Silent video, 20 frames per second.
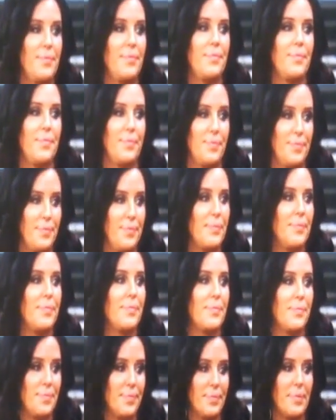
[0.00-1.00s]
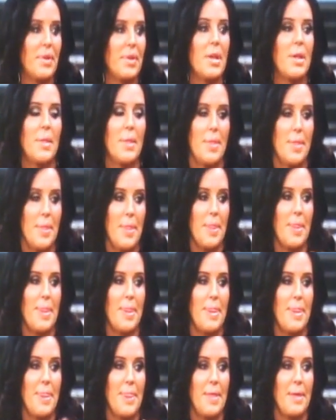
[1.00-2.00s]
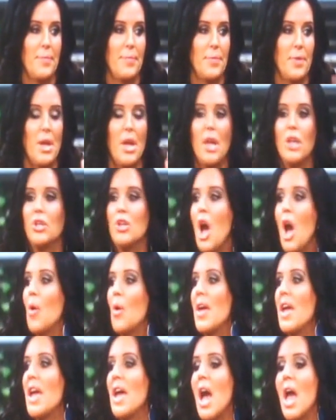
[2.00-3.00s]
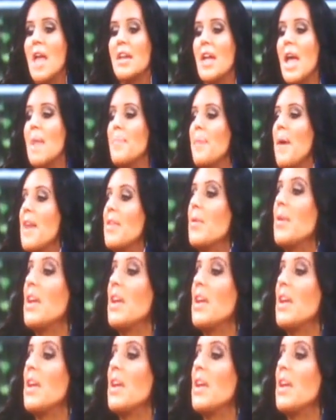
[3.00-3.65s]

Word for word: Yes, sexting exactly. You're not getting this one-on-one. And, by